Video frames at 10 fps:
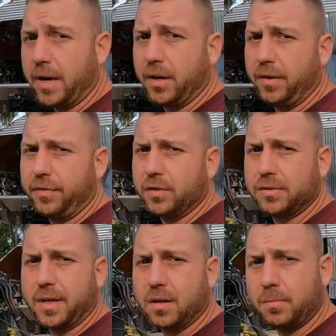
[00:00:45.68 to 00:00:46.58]
know he
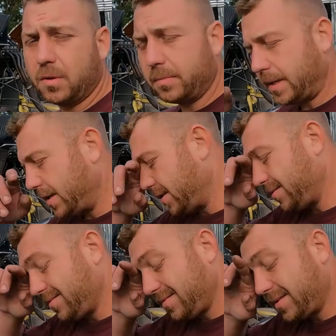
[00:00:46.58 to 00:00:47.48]
feels terrible about
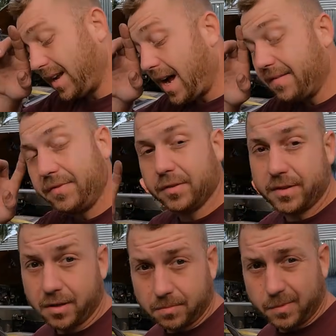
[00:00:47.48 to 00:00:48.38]
it. I feel
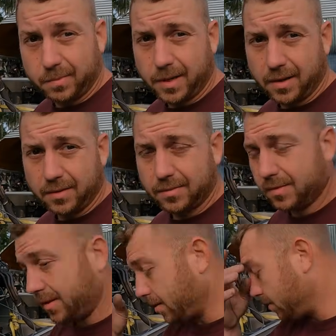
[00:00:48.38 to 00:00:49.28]
terrible about it.
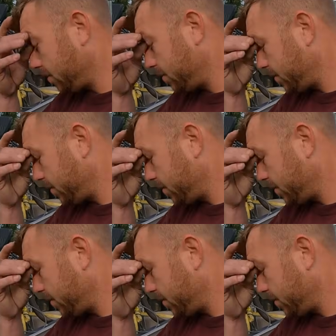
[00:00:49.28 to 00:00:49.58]
So